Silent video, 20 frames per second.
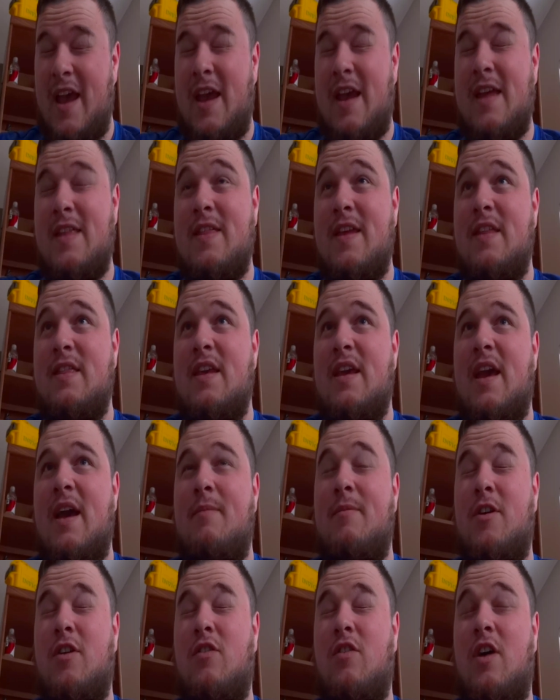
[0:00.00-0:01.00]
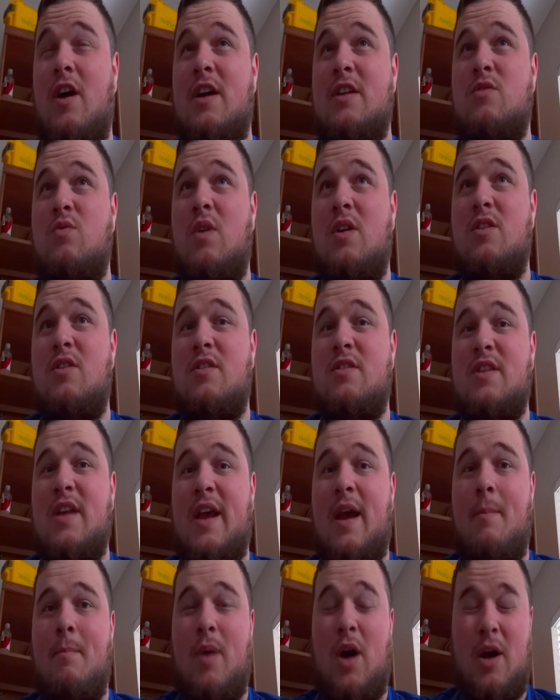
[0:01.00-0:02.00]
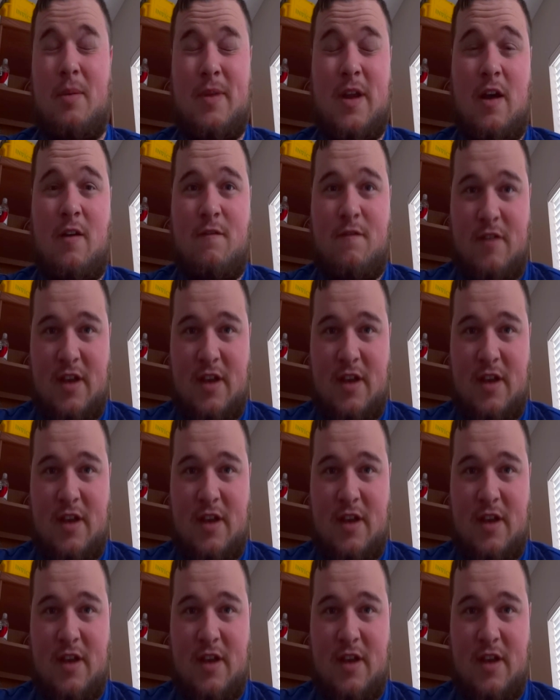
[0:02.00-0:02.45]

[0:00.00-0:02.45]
And then they come across what looks like a bombed out